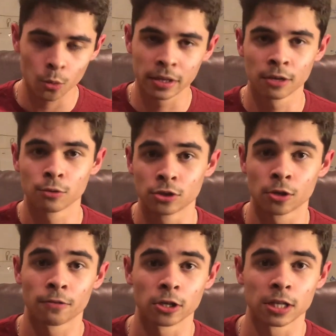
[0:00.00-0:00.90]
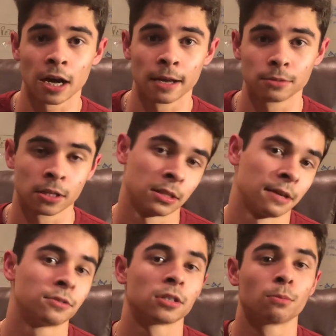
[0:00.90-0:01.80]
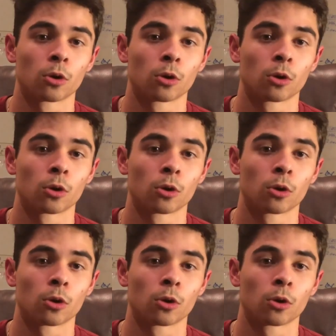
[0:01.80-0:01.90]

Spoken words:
can reserve our times because it gives us more